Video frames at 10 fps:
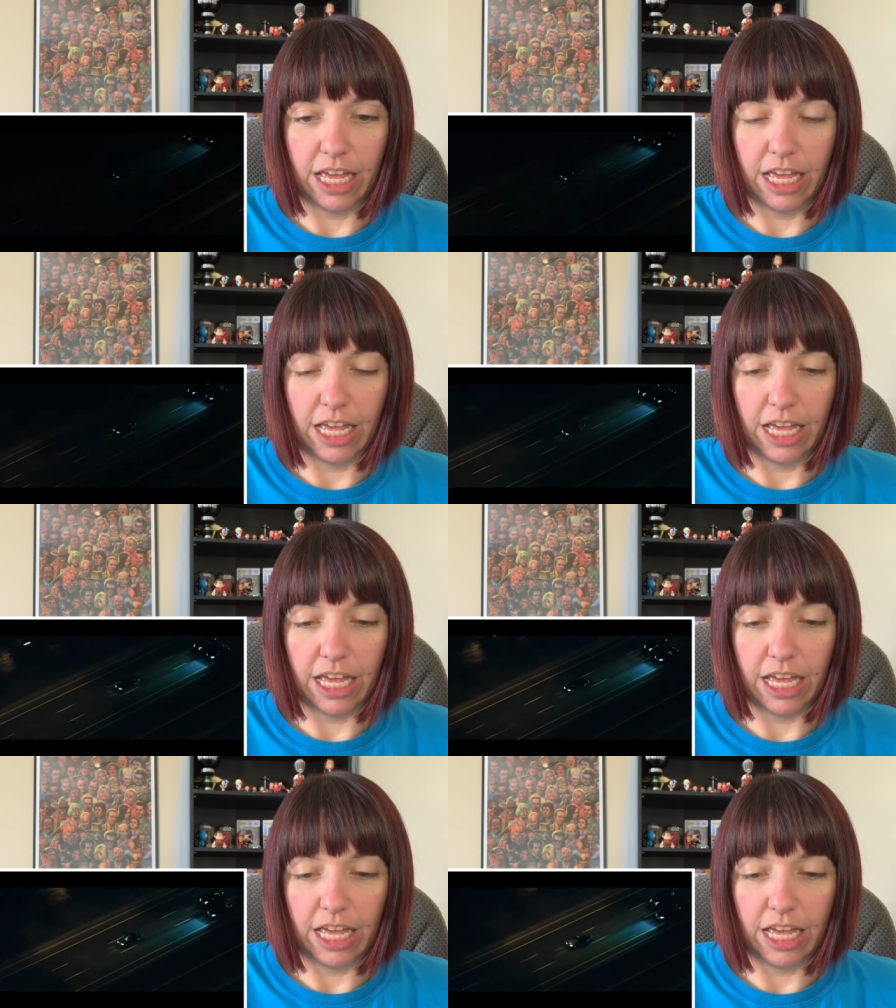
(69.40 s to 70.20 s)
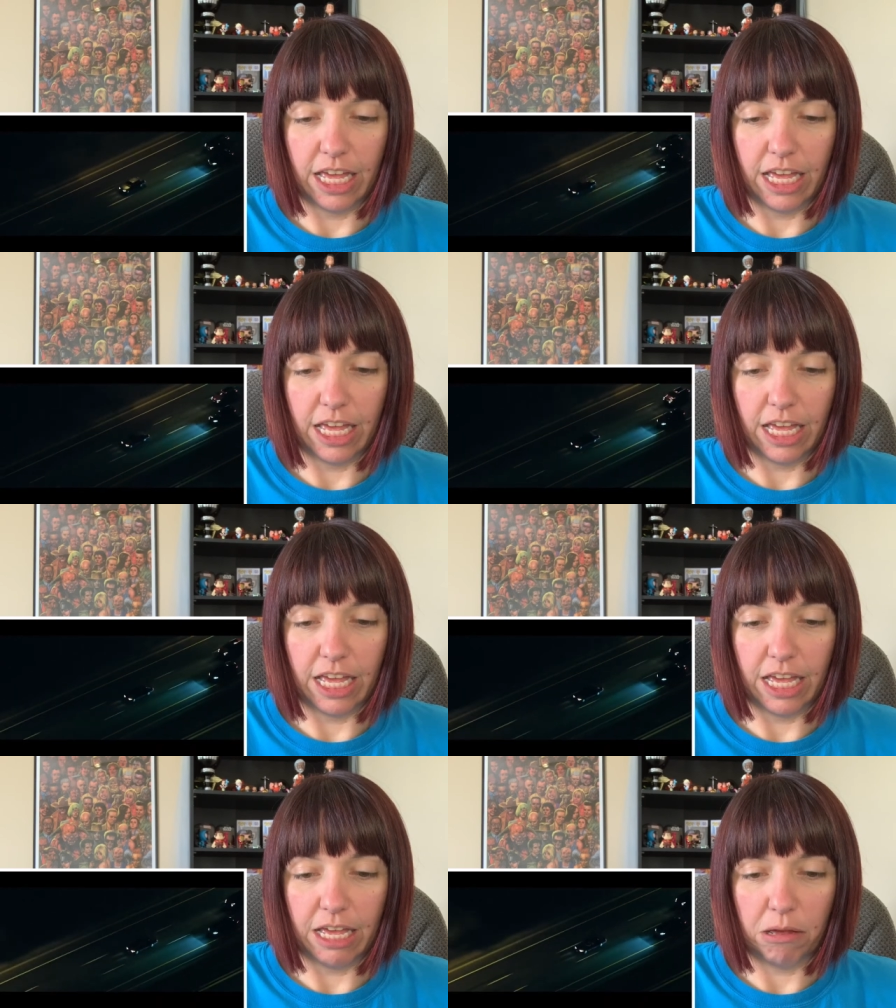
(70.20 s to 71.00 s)
I want Garnett points
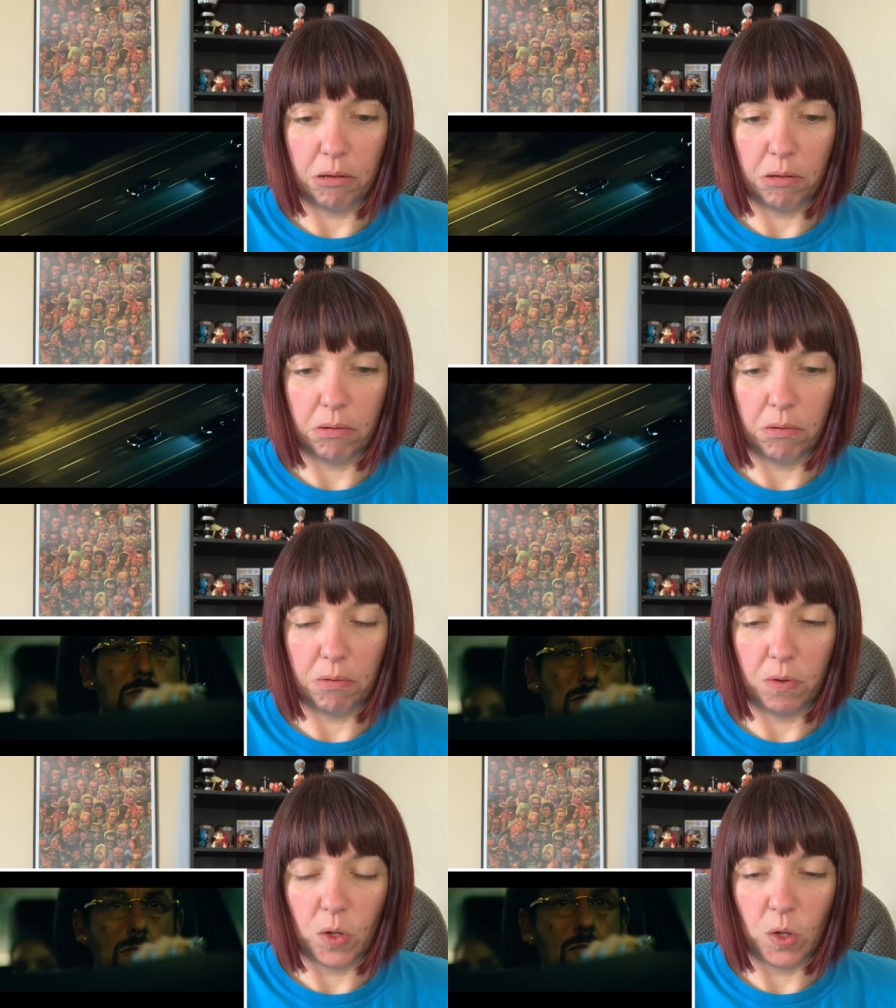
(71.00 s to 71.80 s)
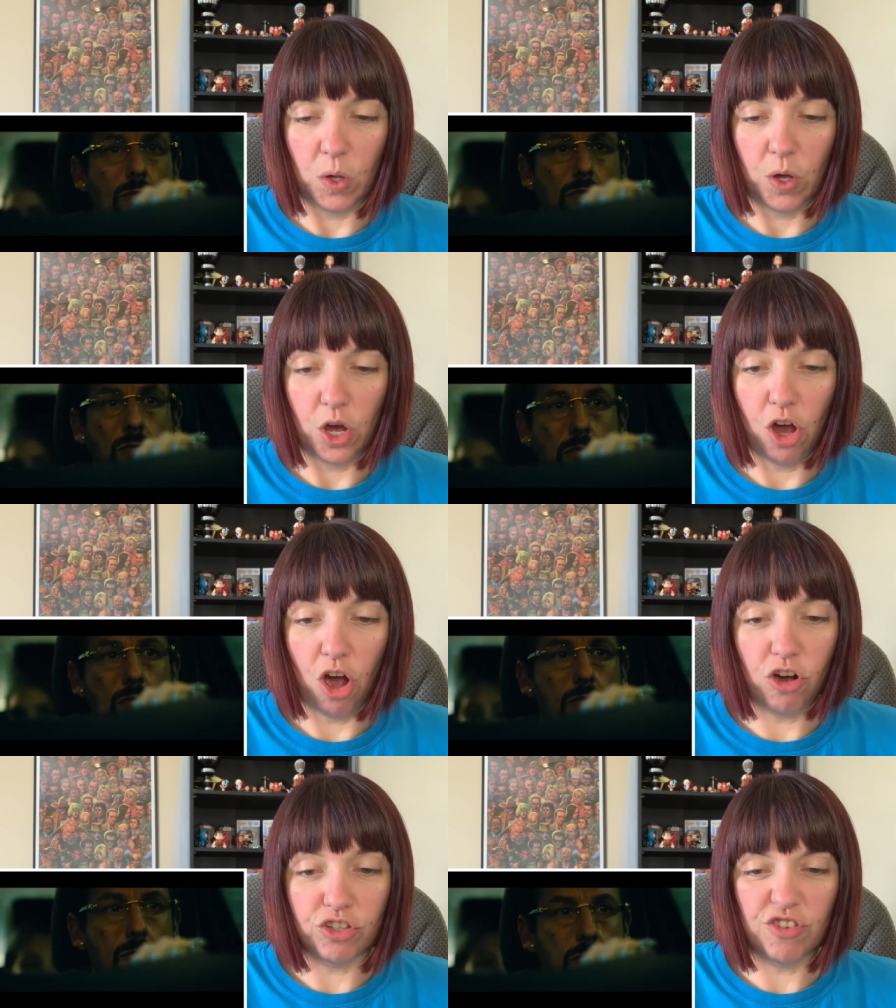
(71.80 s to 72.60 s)
and rebounds.
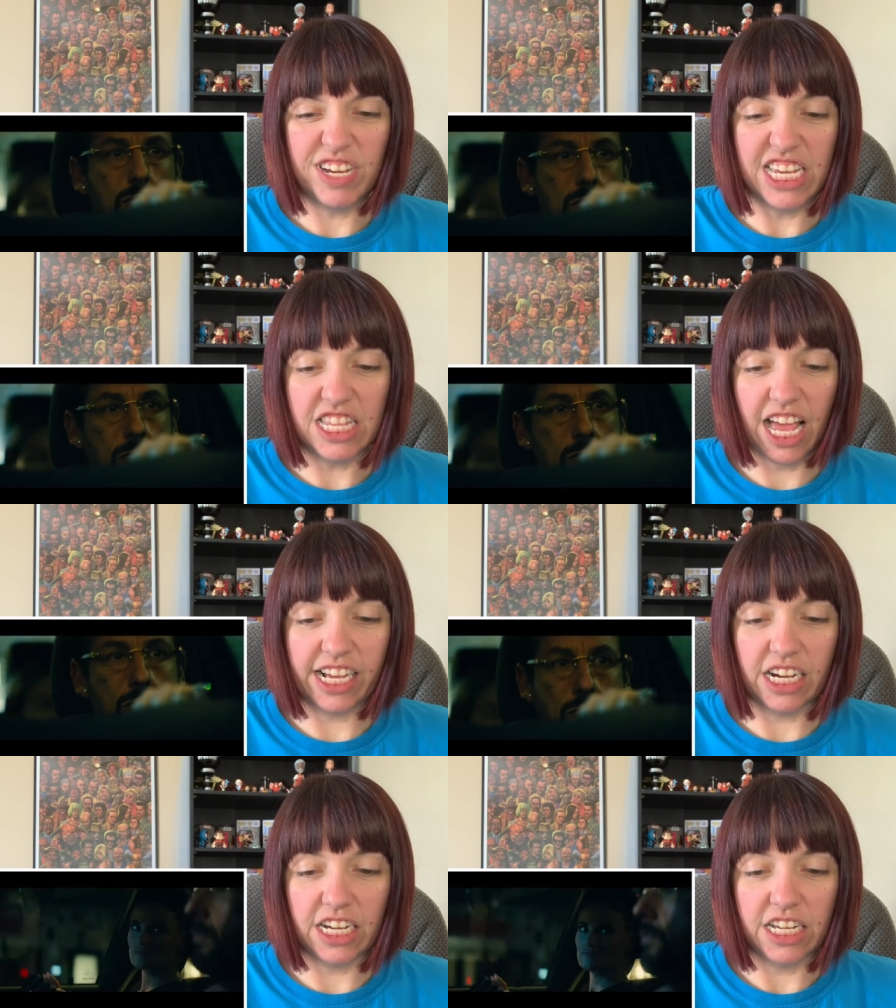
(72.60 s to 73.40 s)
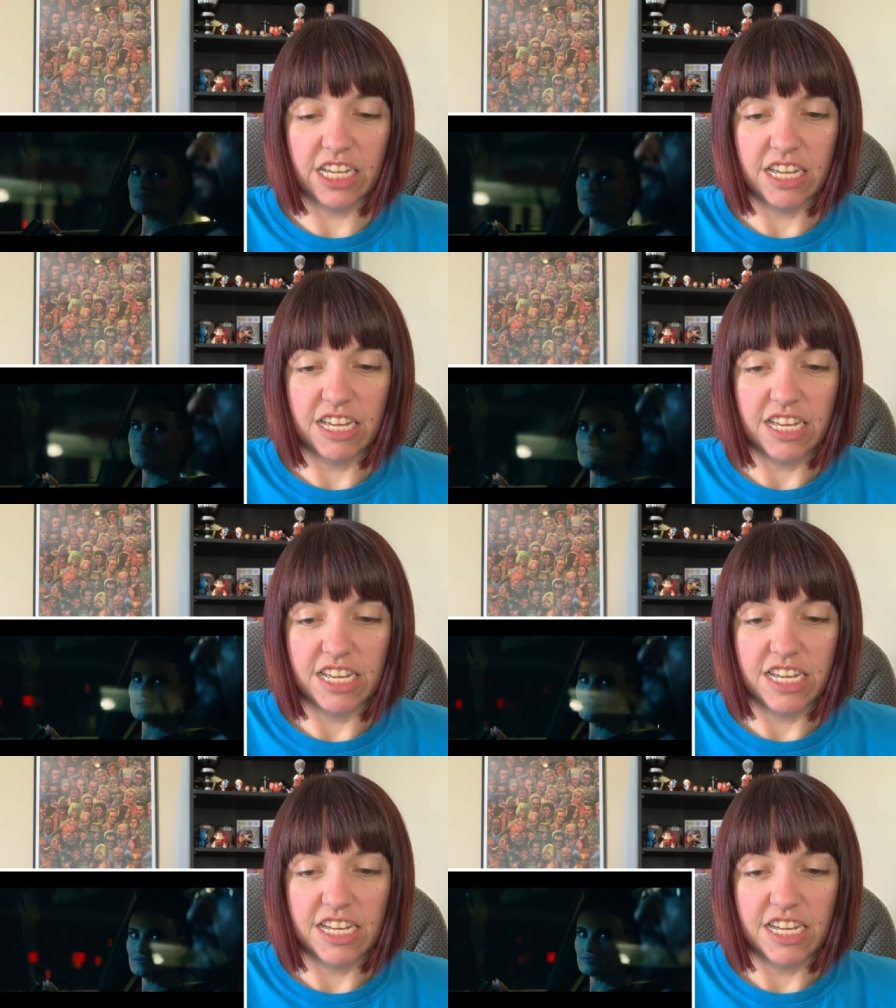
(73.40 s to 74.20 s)
Oh, so know? he's like a...
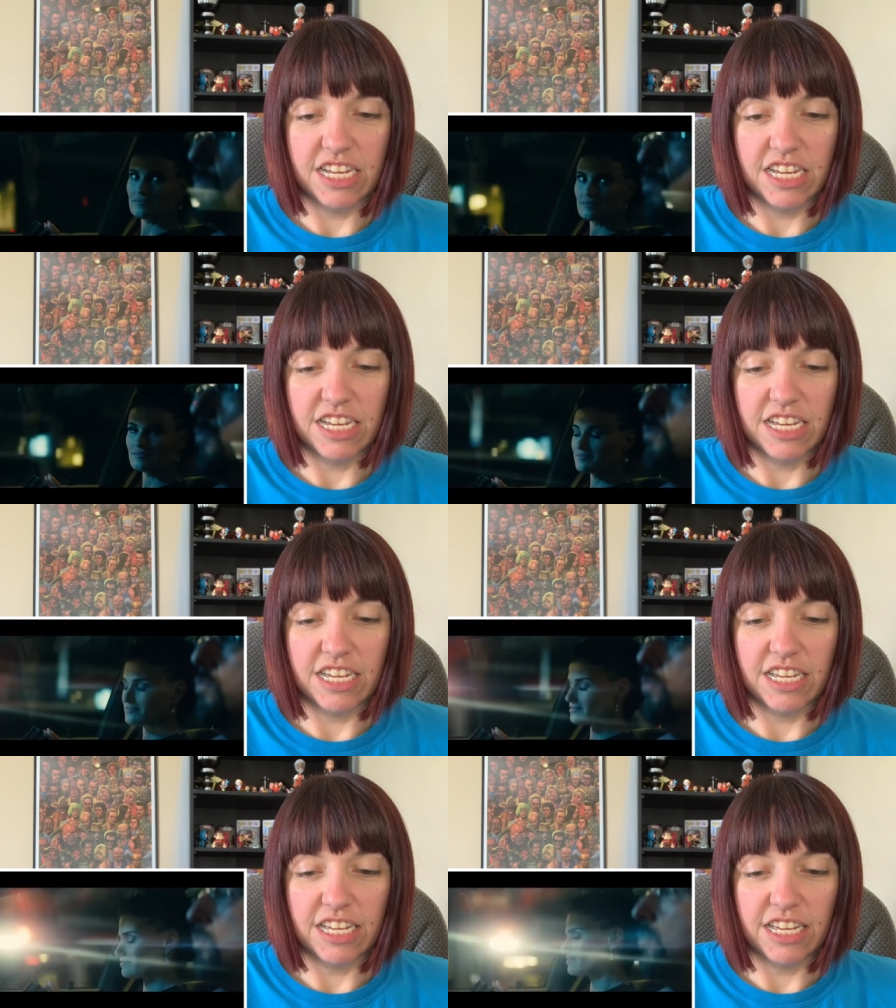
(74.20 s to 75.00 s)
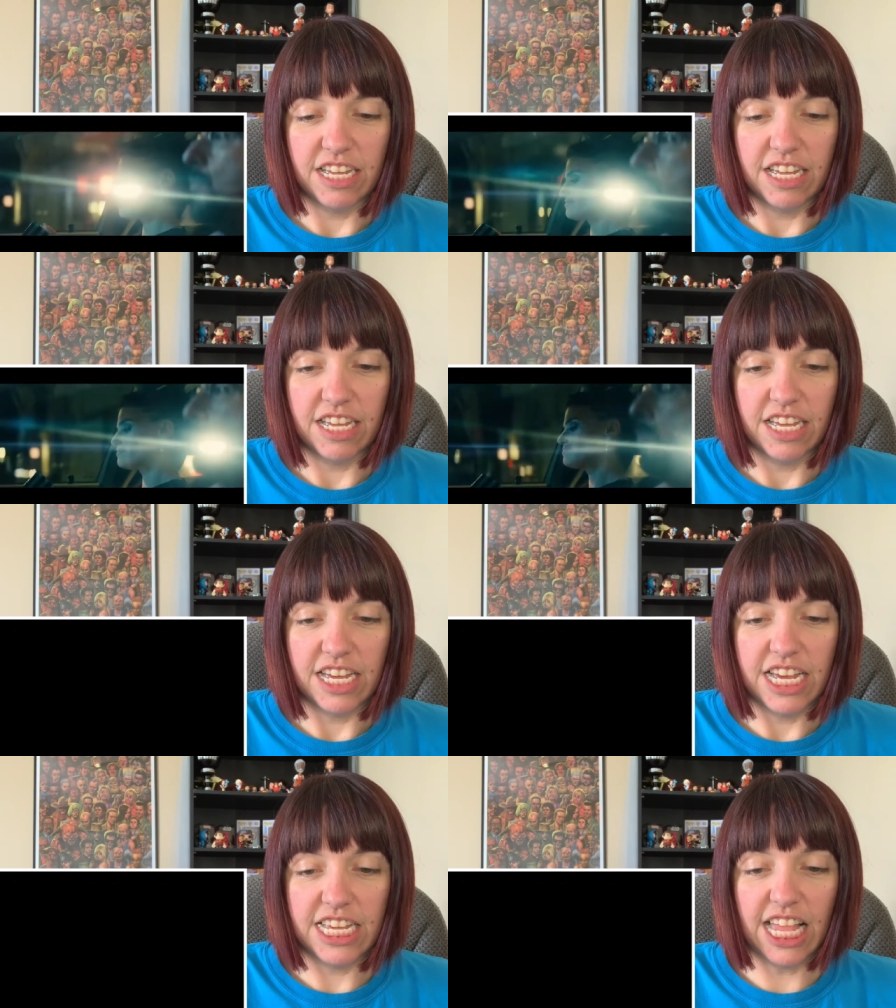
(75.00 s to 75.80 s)
I don't know. I just know.
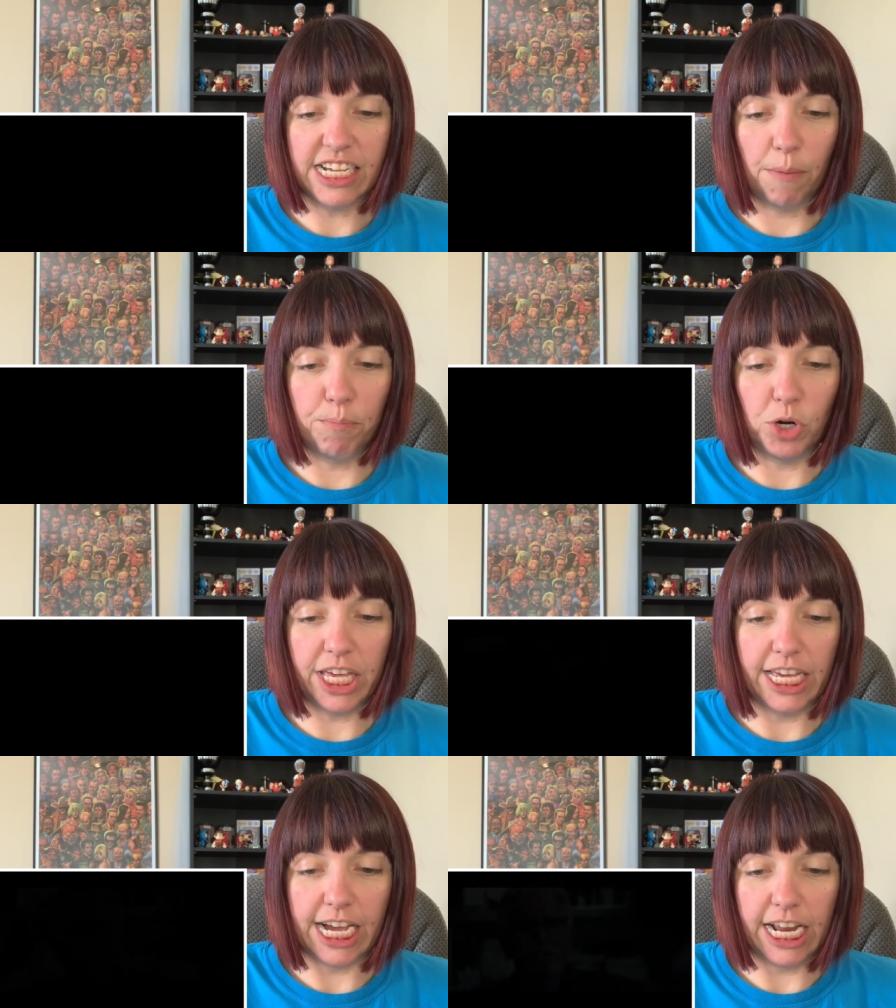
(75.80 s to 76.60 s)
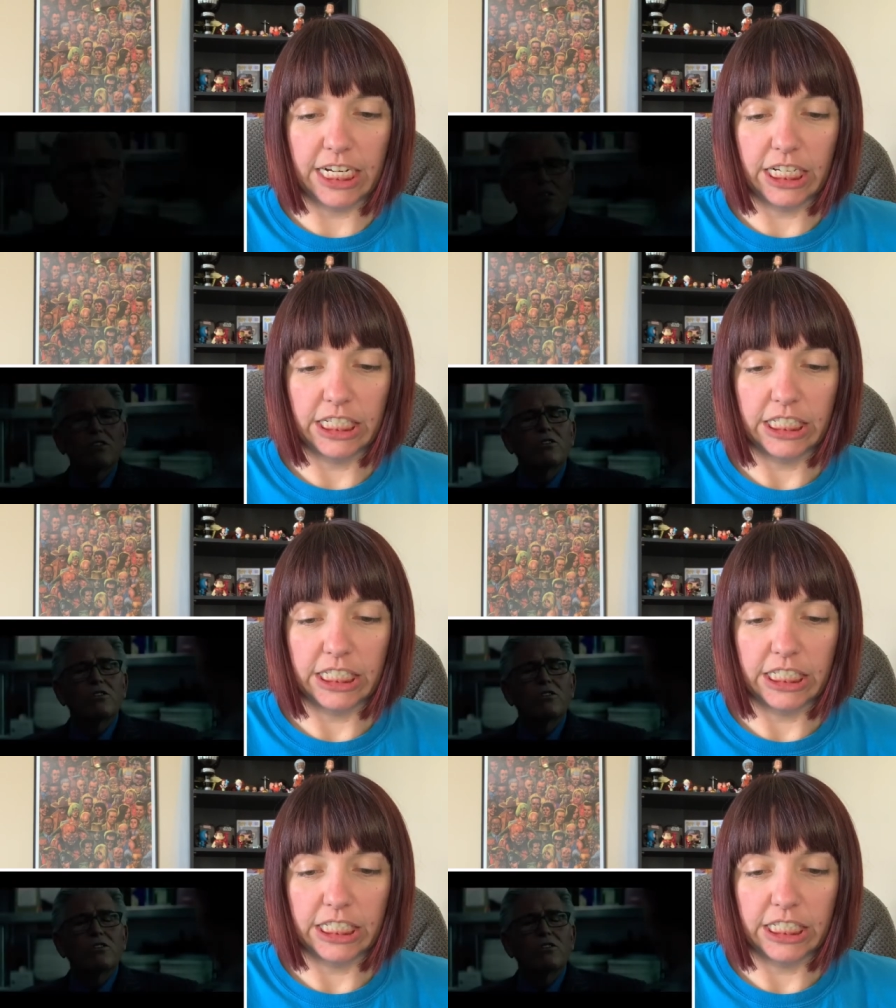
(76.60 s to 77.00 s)
He's like a bookie kind of. Well, I'll tell you